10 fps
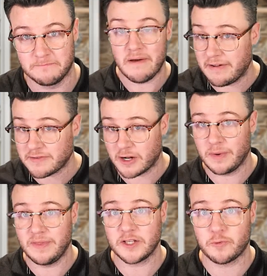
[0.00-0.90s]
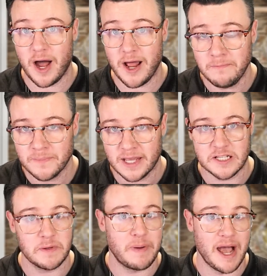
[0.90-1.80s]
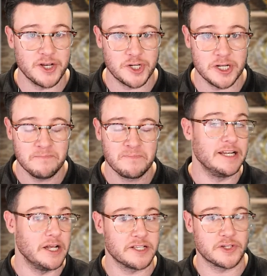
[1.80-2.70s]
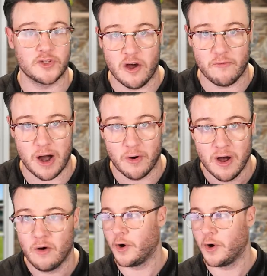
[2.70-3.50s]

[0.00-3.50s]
If Medvedev's going to win this one, he needs to be patient and he needs to serve well.